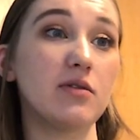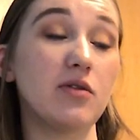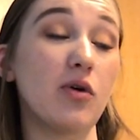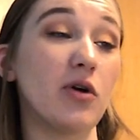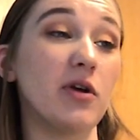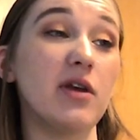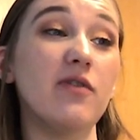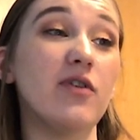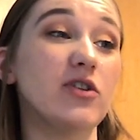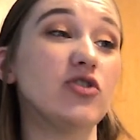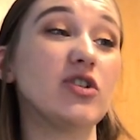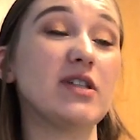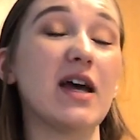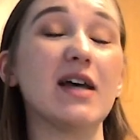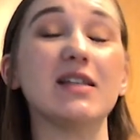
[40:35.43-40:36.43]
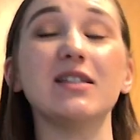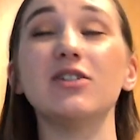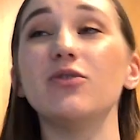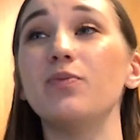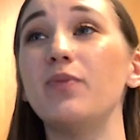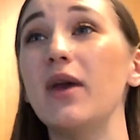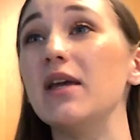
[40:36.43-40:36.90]
or even just has
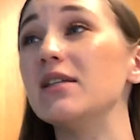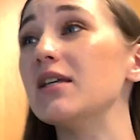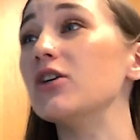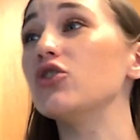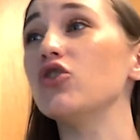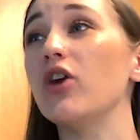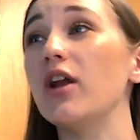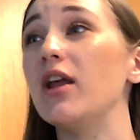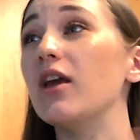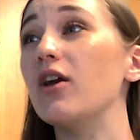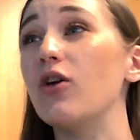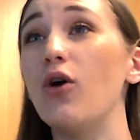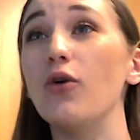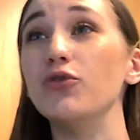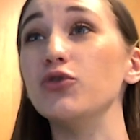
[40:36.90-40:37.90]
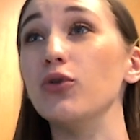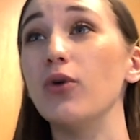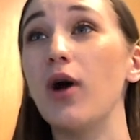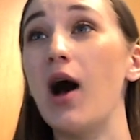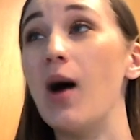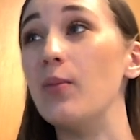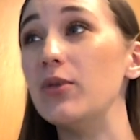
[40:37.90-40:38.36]
basic training in cultural
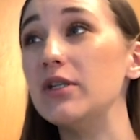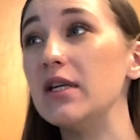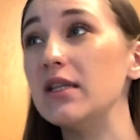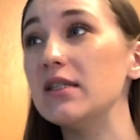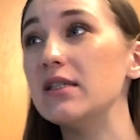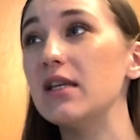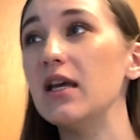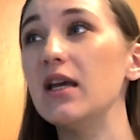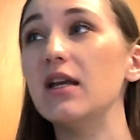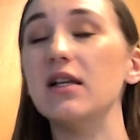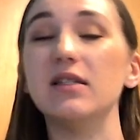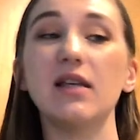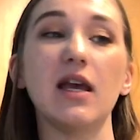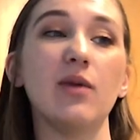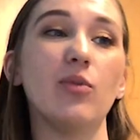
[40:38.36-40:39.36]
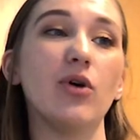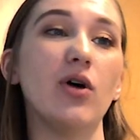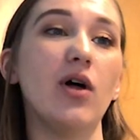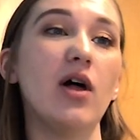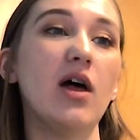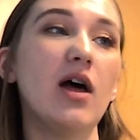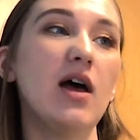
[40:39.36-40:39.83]
competency and is able